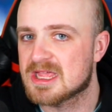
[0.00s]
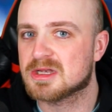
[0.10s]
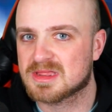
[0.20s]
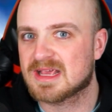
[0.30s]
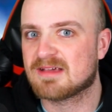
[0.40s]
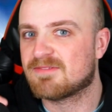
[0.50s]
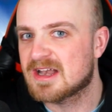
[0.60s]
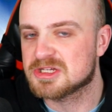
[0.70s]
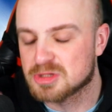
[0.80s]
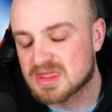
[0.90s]
You'd think
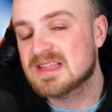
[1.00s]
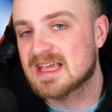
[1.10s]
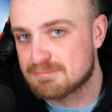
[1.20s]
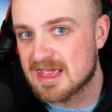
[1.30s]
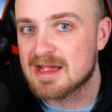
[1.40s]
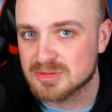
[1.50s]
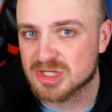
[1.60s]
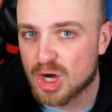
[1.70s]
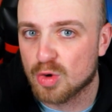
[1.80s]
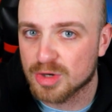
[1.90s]
they'd be able
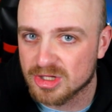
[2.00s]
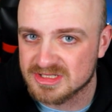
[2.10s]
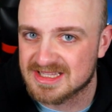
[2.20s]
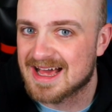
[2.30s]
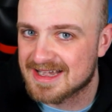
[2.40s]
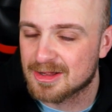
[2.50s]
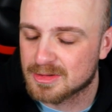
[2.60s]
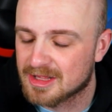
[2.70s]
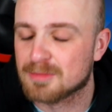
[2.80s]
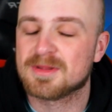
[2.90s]
to hold on to that
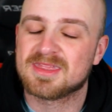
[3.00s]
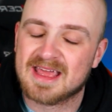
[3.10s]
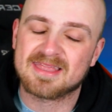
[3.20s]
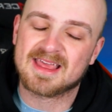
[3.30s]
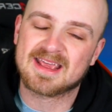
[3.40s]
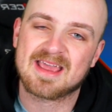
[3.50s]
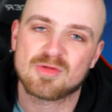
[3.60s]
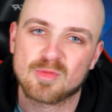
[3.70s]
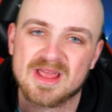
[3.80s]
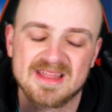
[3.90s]
0-0, but then they gave
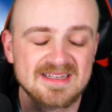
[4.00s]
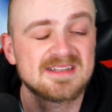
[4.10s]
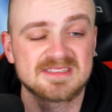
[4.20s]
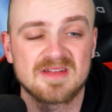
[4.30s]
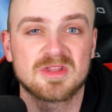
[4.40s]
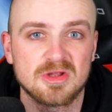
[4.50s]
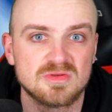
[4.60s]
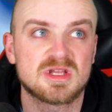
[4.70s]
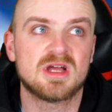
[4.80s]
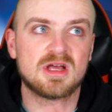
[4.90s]
it away. They did deserve to
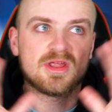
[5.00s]
lose